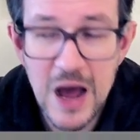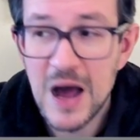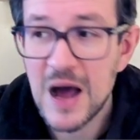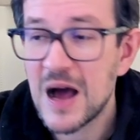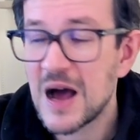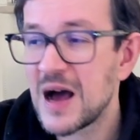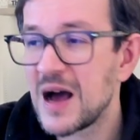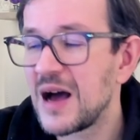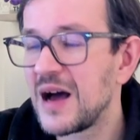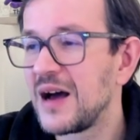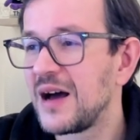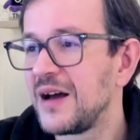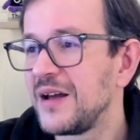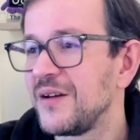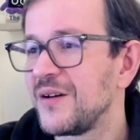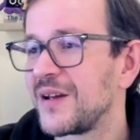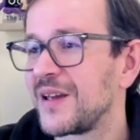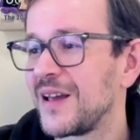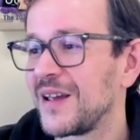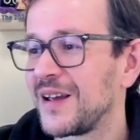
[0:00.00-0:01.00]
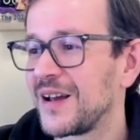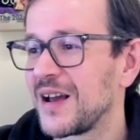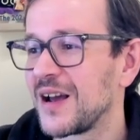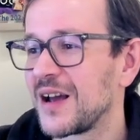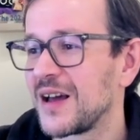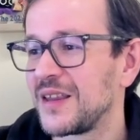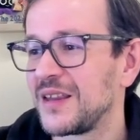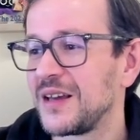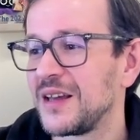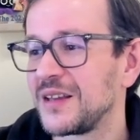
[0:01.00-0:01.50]
Okay,
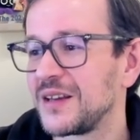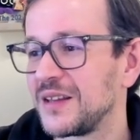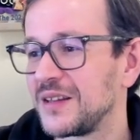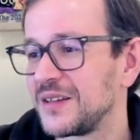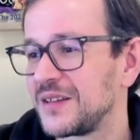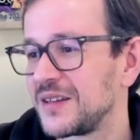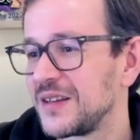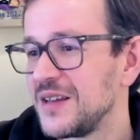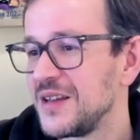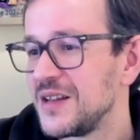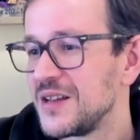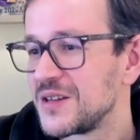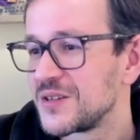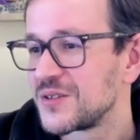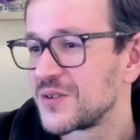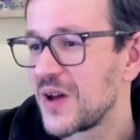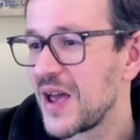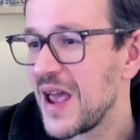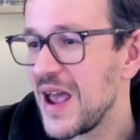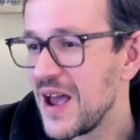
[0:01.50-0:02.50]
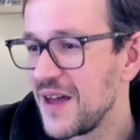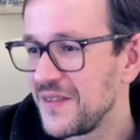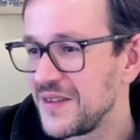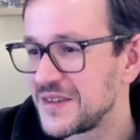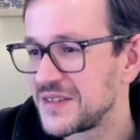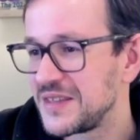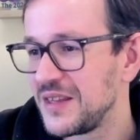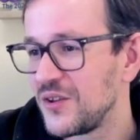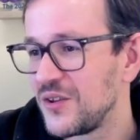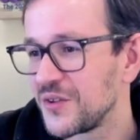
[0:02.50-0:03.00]
got it. So n
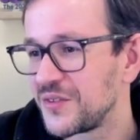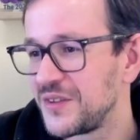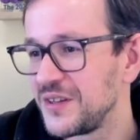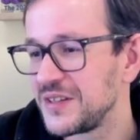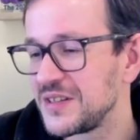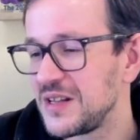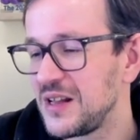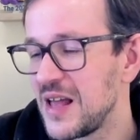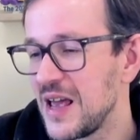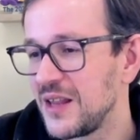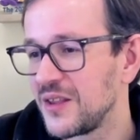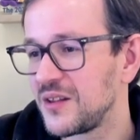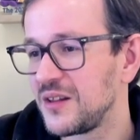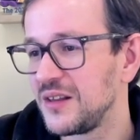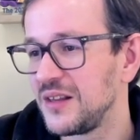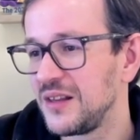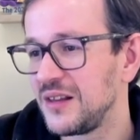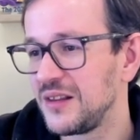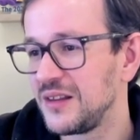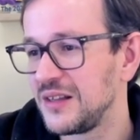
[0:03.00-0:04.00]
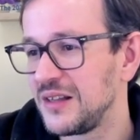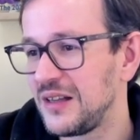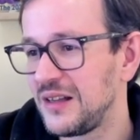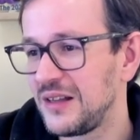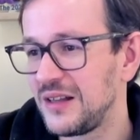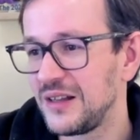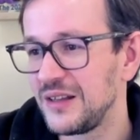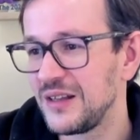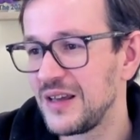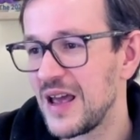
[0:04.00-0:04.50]
is not the line,
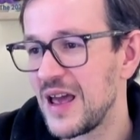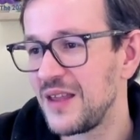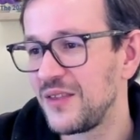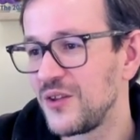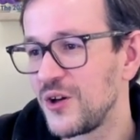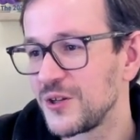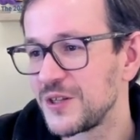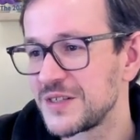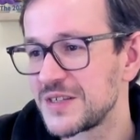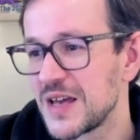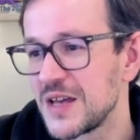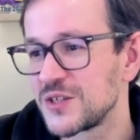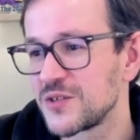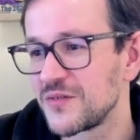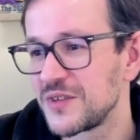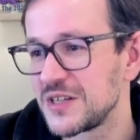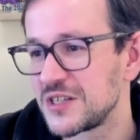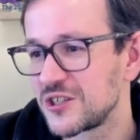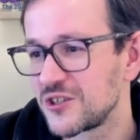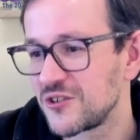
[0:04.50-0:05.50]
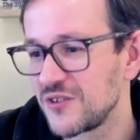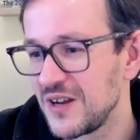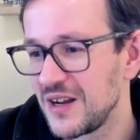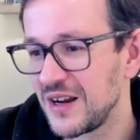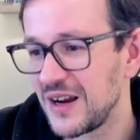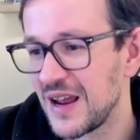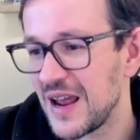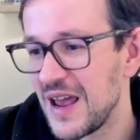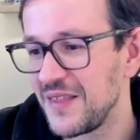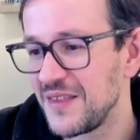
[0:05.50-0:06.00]
n not the size of the
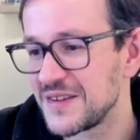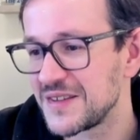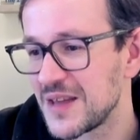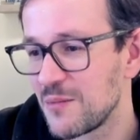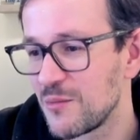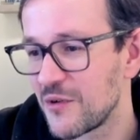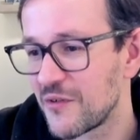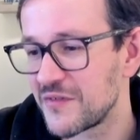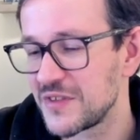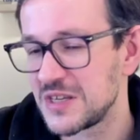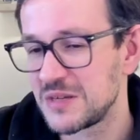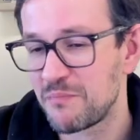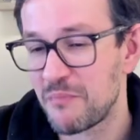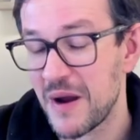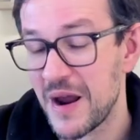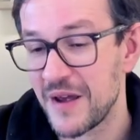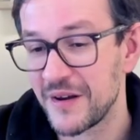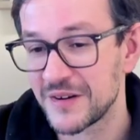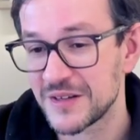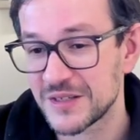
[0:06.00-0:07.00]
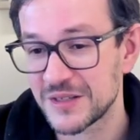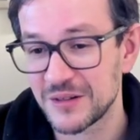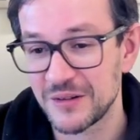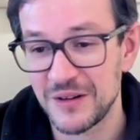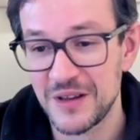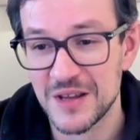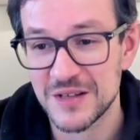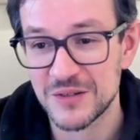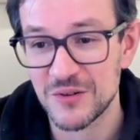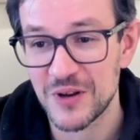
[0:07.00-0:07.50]
string, n is number of these pairs.
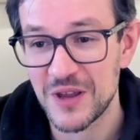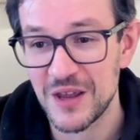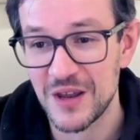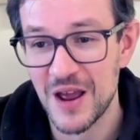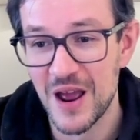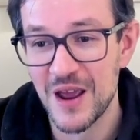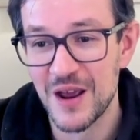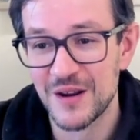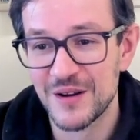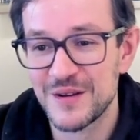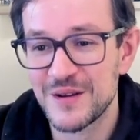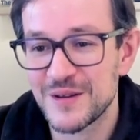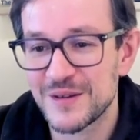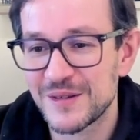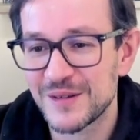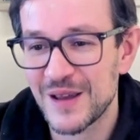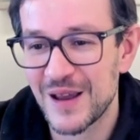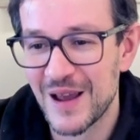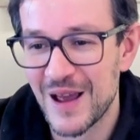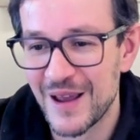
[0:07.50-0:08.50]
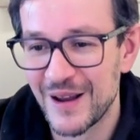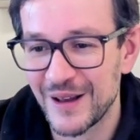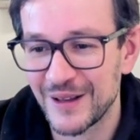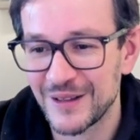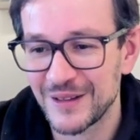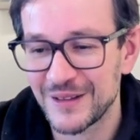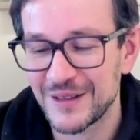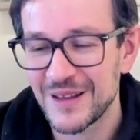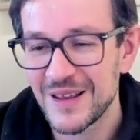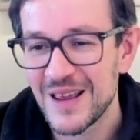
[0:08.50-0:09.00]
Yes, okay, I
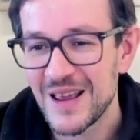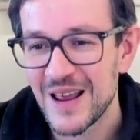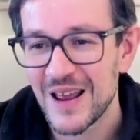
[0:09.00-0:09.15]
got it.